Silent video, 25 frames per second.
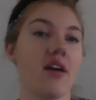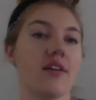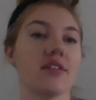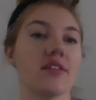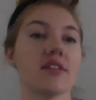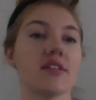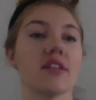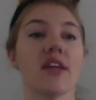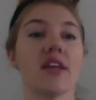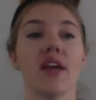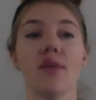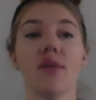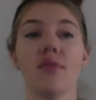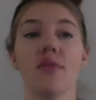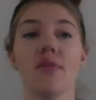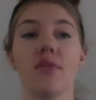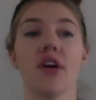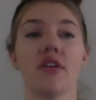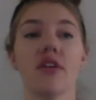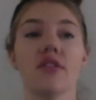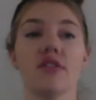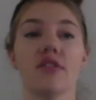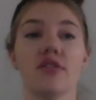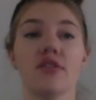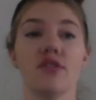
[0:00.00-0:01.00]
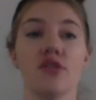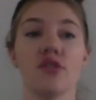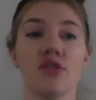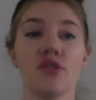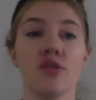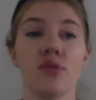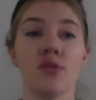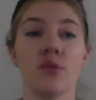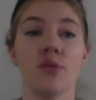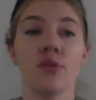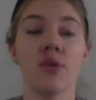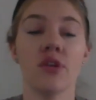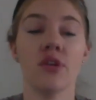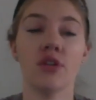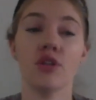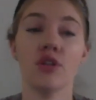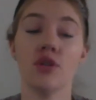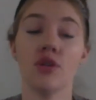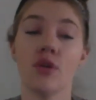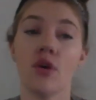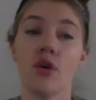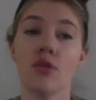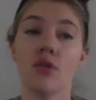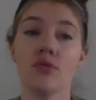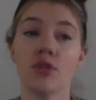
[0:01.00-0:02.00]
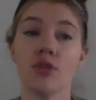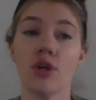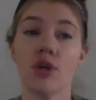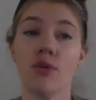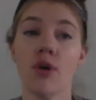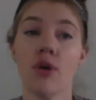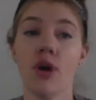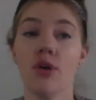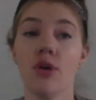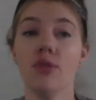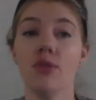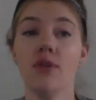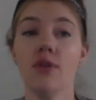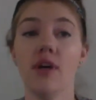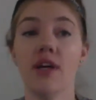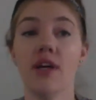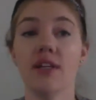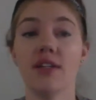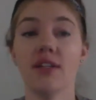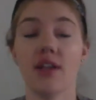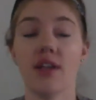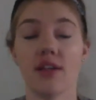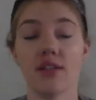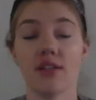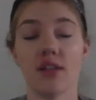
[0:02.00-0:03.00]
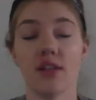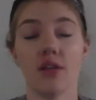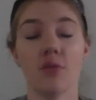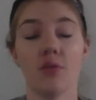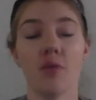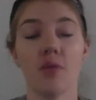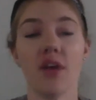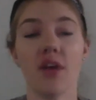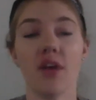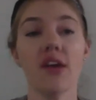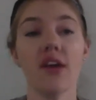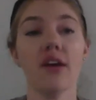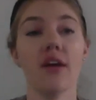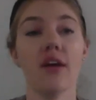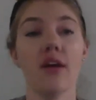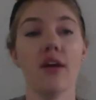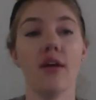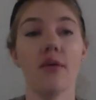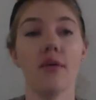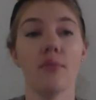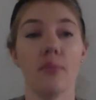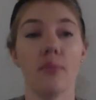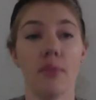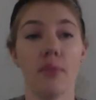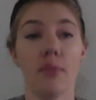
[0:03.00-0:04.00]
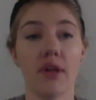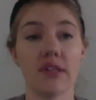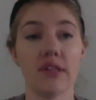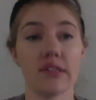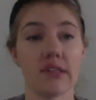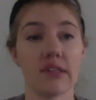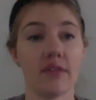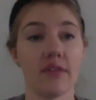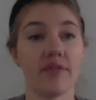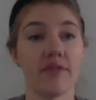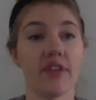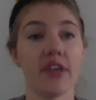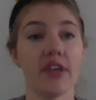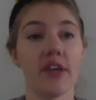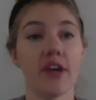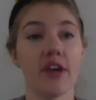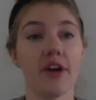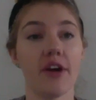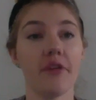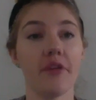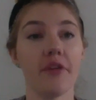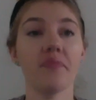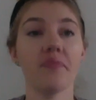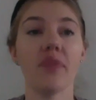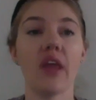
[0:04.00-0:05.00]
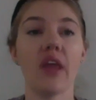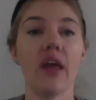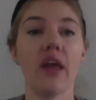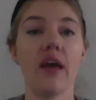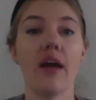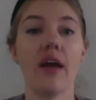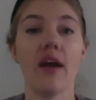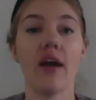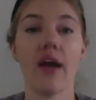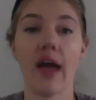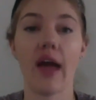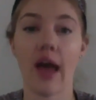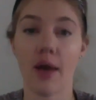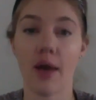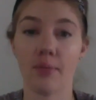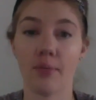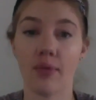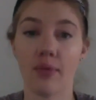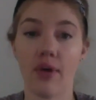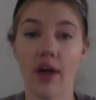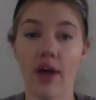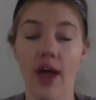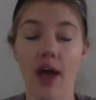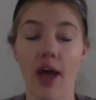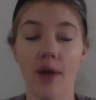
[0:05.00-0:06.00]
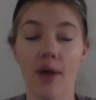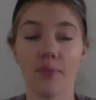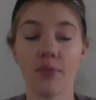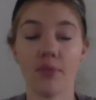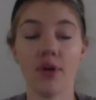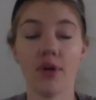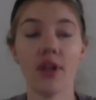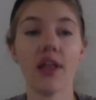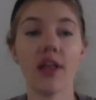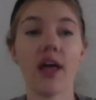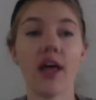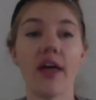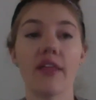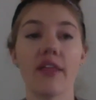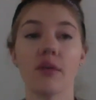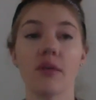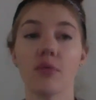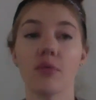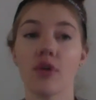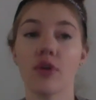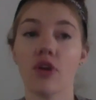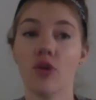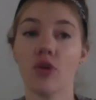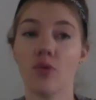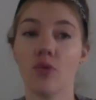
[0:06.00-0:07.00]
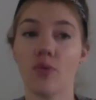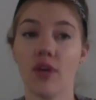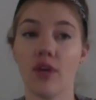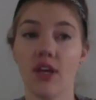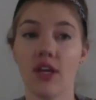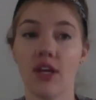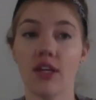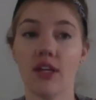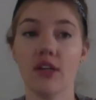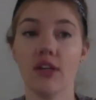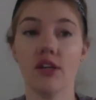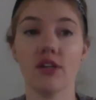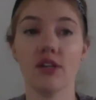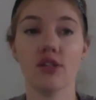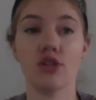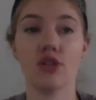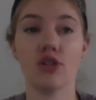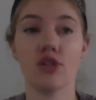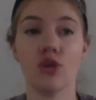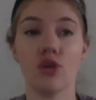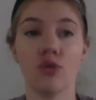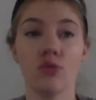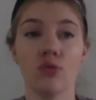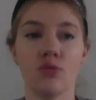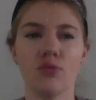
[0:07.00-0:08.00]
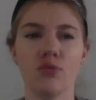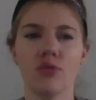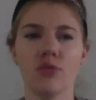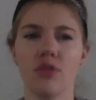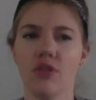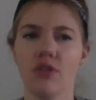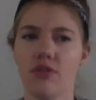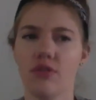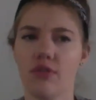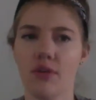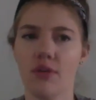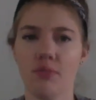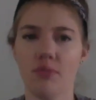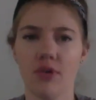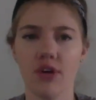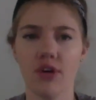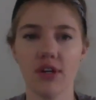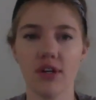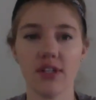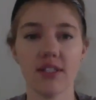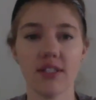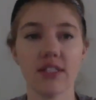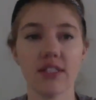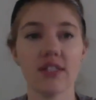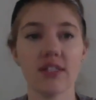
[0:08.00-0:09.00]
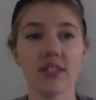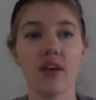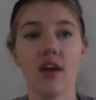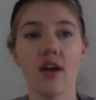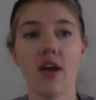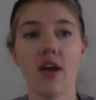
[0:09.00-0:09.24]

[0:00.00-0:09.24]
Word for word: Today we're going to do Duo Duo, Days of the Week, Months of the Year, Apple Apple, and then we're going to read two to three books.